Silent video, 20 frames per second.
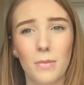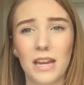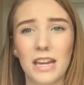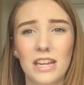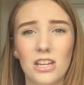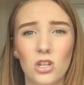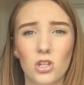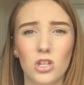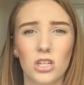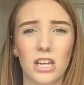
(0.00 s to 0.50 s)

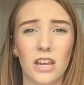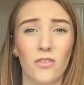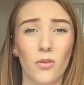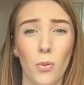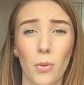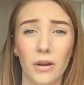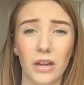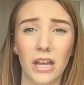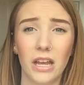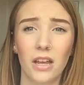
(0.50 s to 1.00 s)
mean you should give
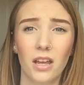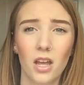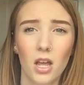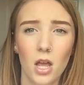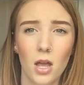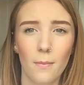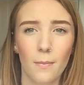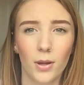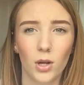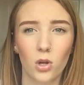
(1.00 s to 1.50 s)
up on it.
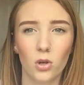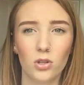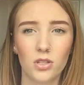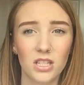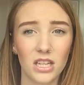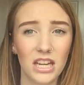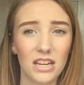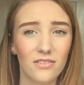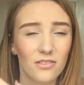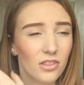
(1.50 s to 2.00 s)

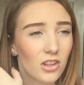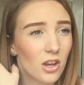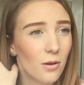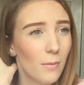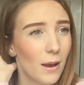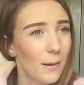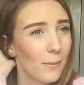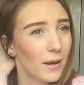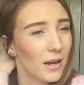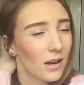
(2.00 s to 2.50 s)
Because even though
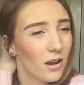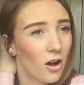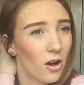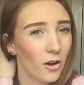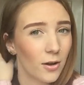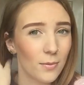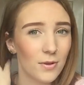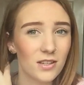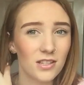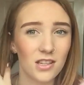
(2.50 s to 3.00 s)
maybe
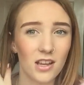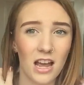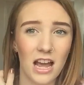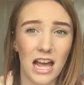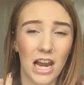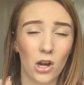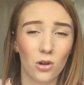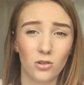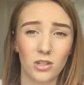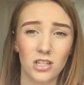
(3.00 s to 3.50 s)
arguments
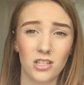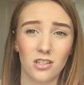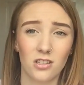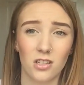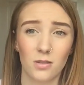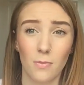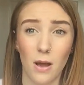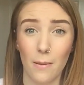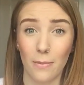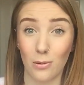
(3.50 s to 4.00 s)
at long
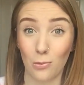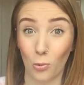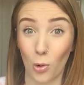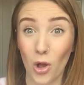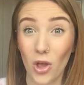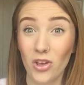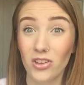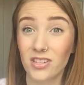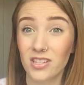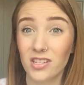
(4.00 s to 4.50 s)
distance might be
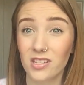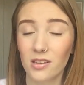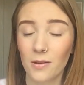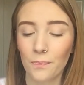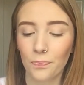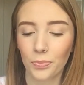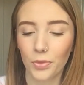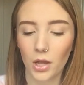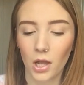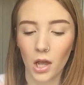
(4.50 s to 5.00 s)
worse,
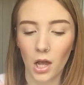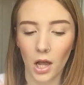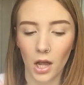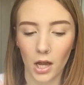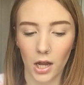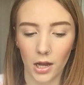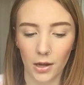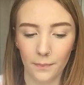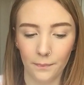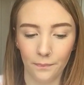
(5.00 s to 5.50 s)

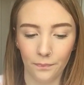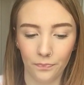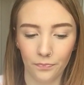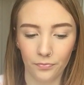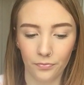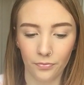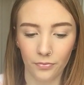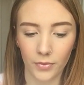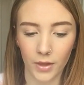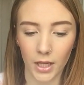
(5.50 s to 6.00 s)

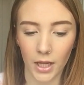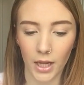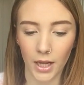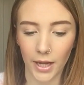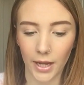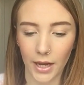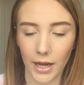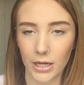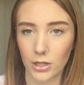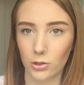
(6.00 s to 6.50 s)

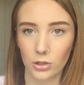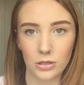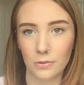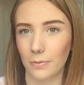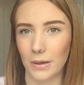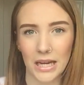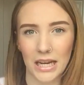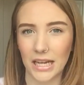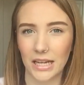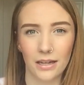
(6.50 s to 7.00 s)
it
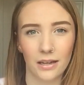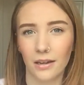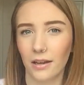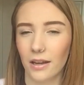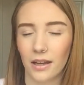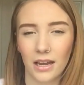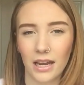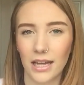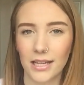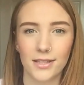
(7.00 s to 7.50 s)
doesn't
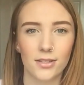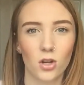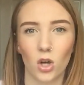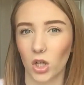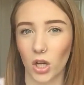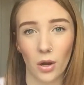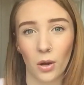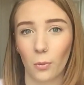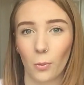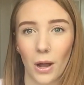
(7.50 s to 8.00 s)
mean it's
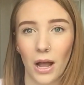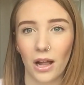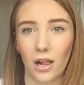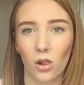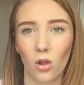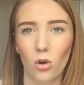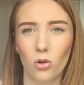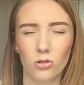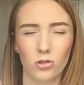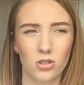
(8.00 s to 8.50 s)
not going
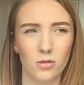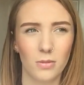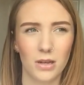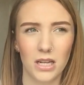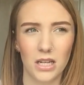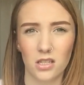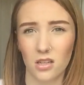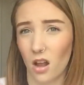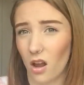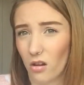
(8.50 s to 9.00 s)
well, or doesn't
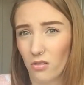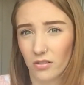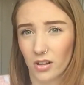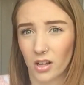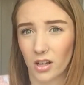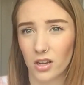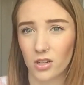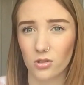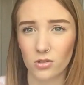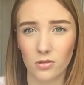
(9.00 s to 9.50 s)
mean it's
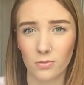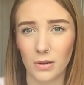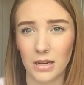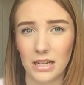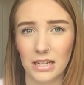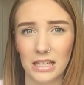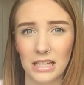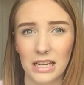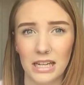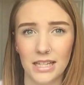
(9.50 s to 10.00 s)
over. It doesn't
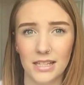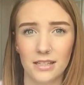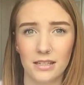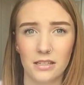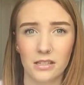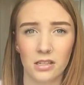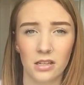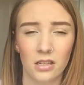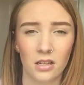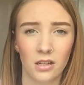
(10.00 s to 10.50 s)
mean
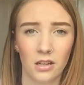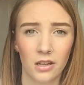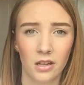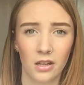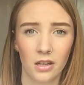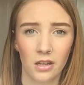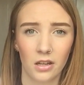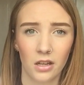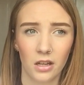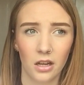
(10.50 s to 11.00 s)
it's,
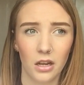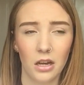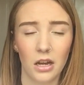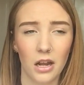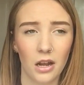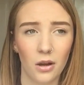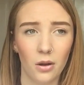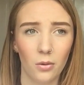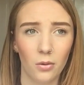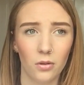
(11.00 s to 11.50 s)
you
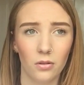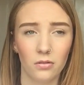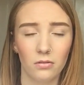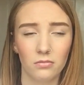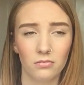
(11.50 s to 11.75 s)
know,